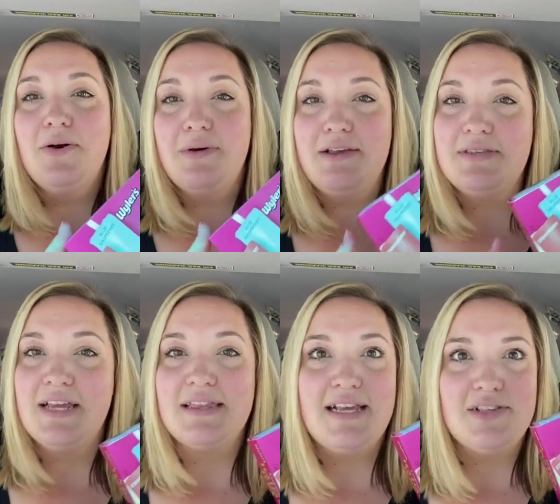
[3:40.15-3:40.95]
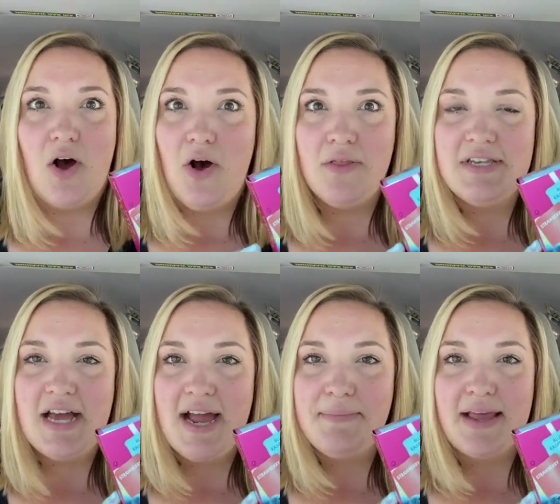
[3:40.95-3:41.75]
We used to get these all the
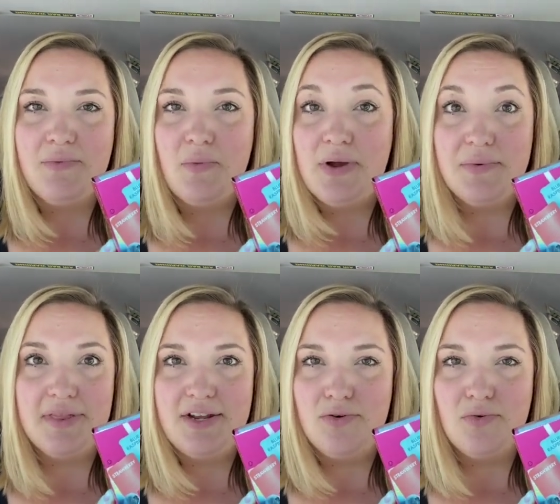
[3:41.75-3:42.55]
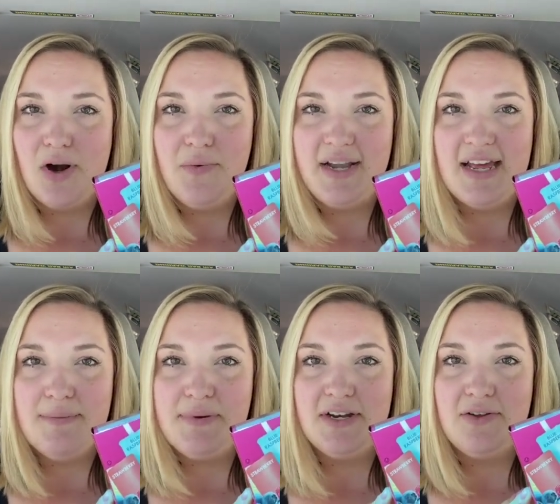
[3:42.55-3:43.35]
time. Like when we were little growing
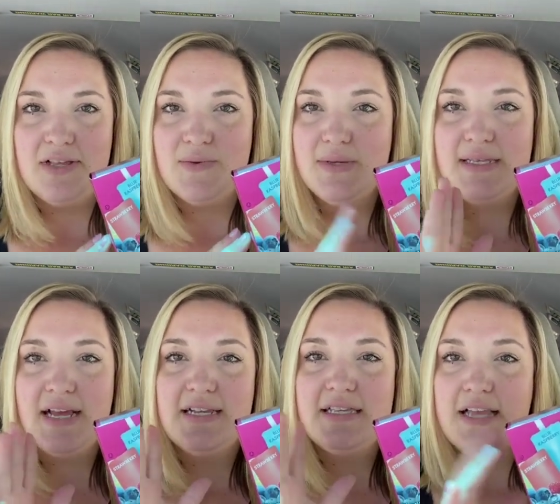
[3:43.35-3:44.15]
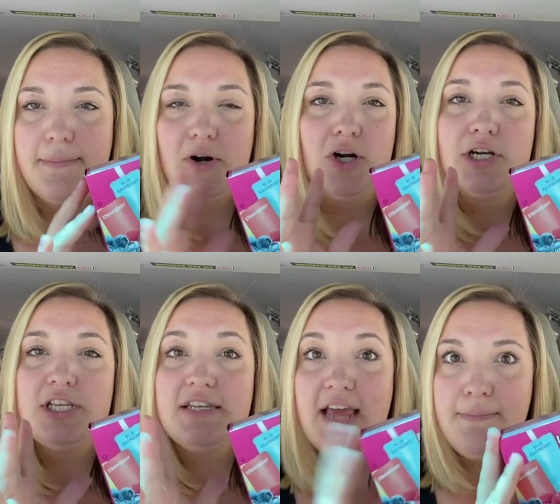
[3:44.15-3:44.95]
up, you know, this was a summer
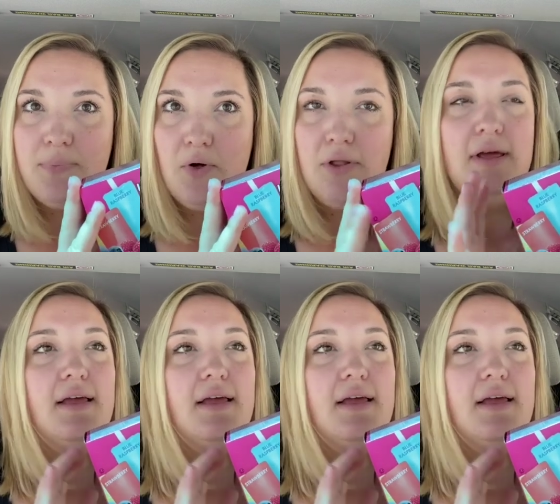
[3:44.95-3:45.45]
staple.